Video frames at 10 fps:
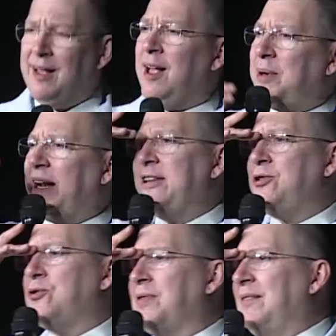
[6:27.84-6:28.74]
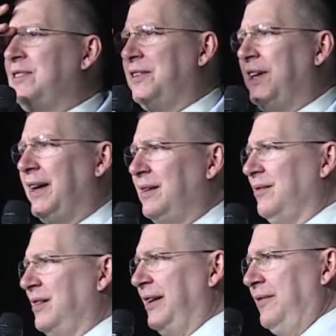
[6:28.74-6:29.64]
But I do travel a lot.
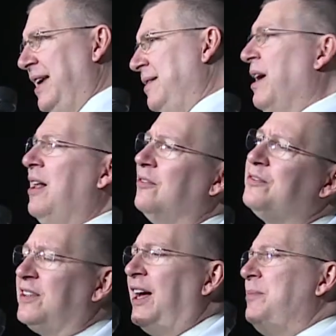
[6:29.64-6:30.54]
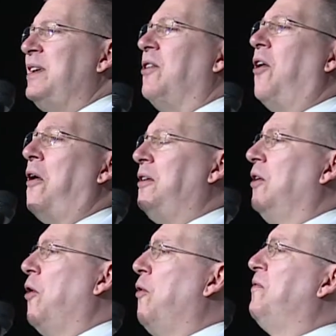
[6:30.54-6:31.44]
They fly me
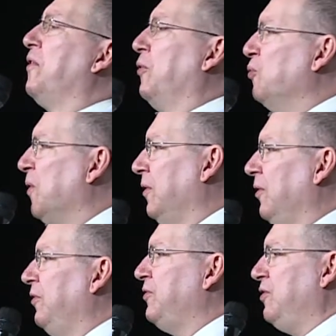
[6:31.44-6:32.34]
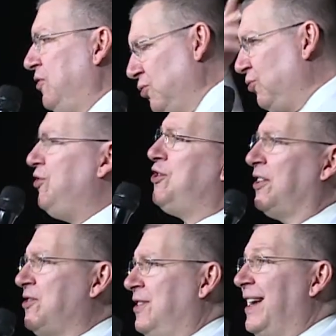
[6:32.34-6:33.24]
all over the world to do
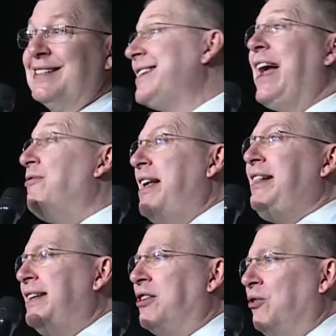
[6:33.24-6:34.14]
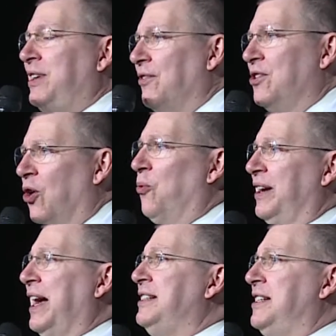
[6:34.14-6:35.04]
just this, and I really don't even know
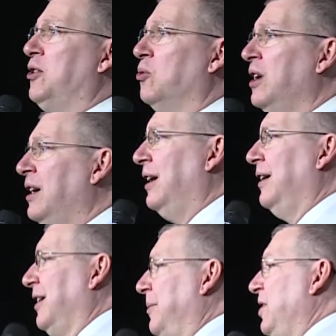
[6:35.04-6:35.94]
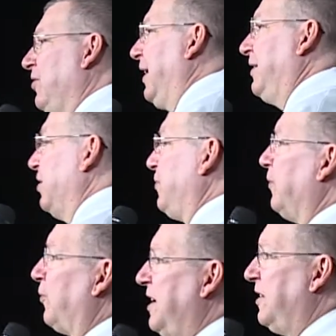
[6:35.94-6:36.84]
what I do. I mean, you can get this for
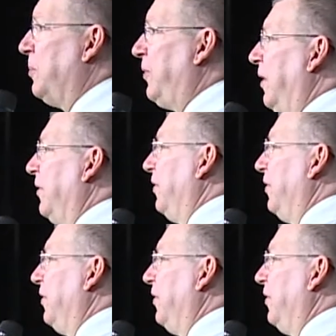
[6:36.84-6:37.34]
free at the bar for the